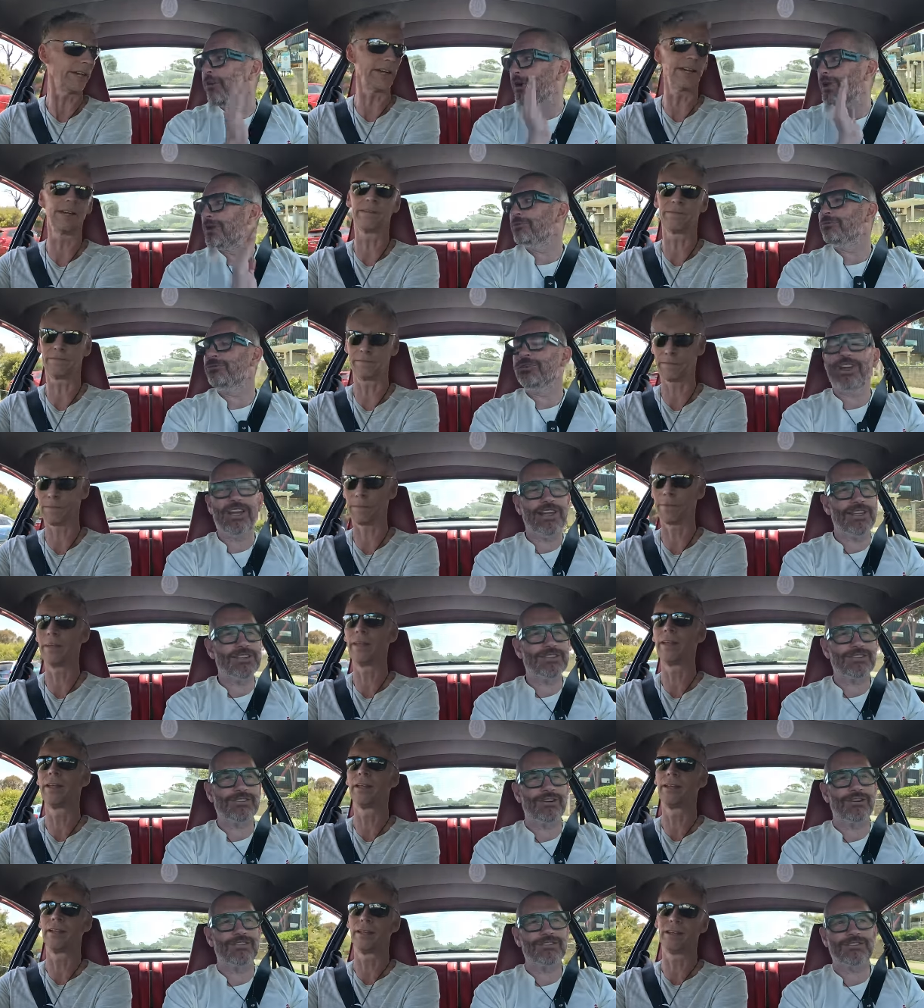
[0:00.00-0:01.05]
Speaker 1: oil really
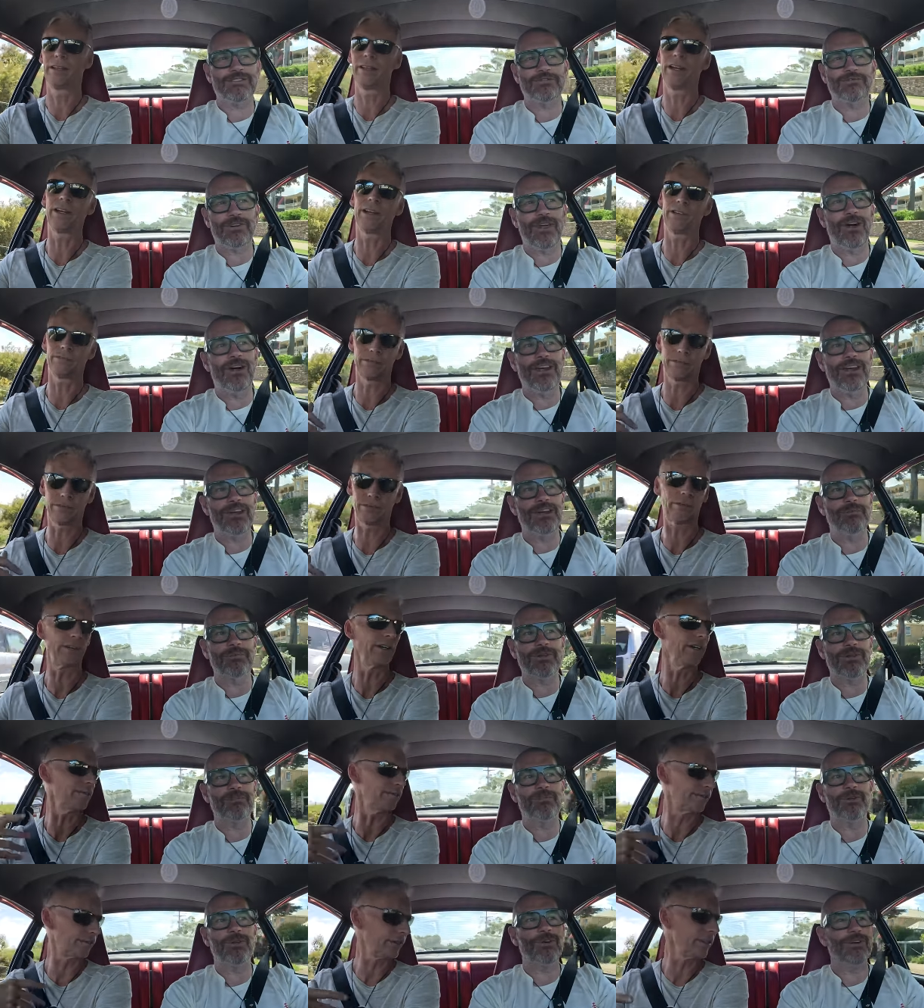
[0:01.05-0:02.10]
starts to flow and a little free,
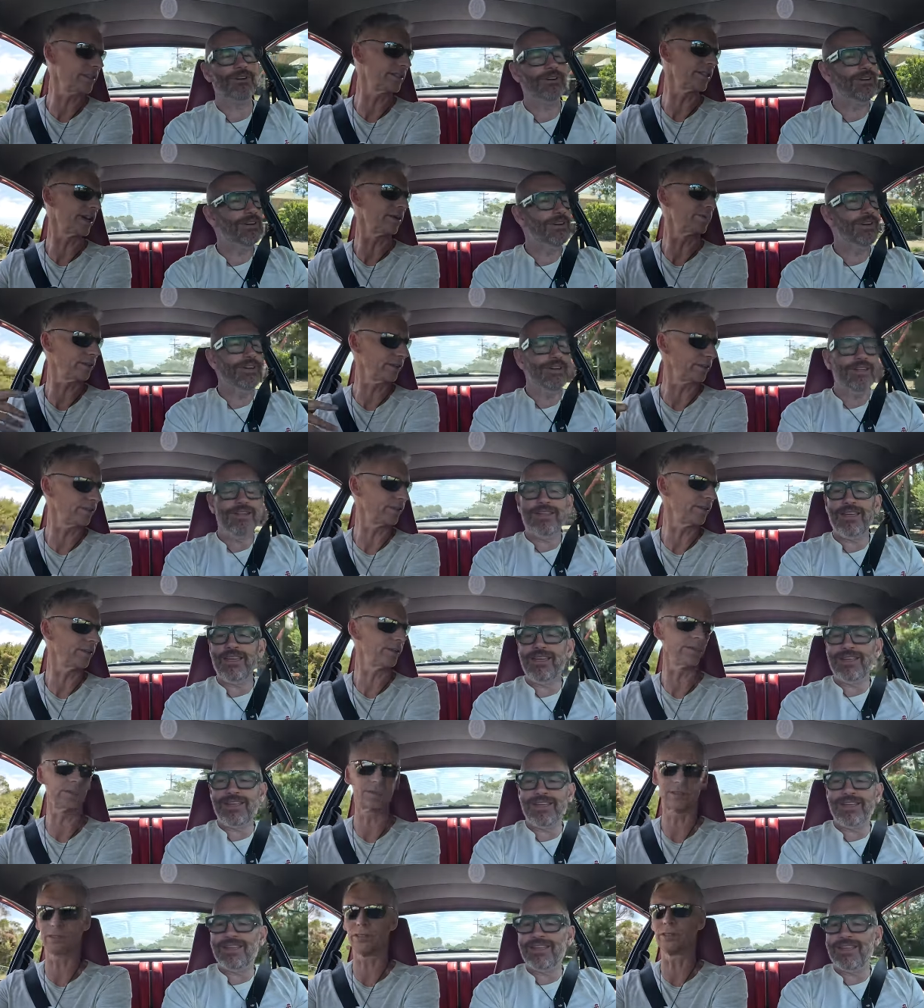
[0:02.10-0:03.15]
bit more. Freeze up and
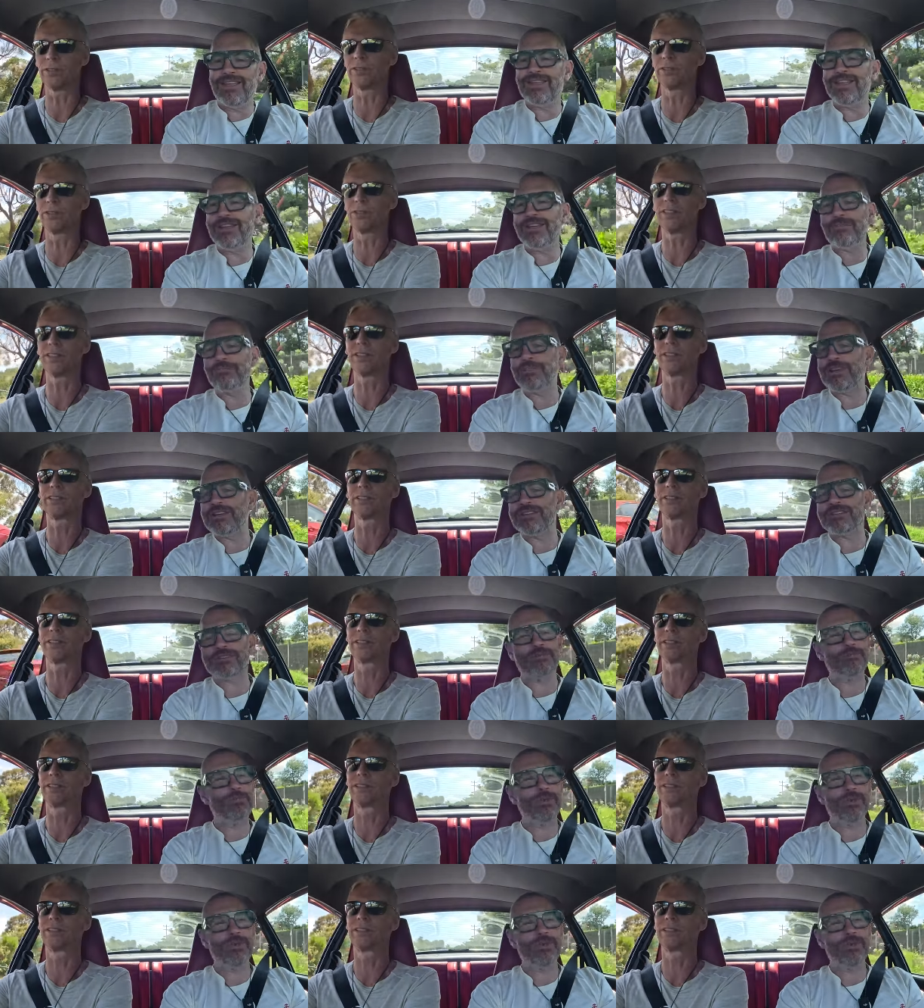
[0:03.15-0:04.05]
yeah. And then I've been in some